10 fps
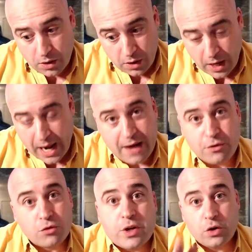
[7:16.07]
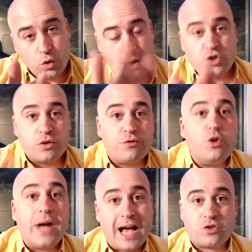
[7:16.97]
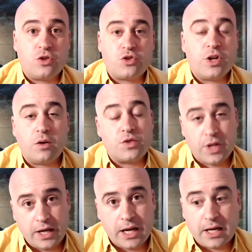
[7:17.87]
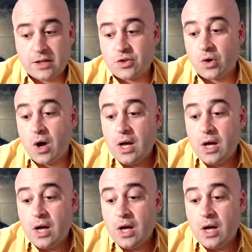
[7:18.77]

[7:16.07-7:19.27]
I have a real question for you to ask yourselves that I can't answer.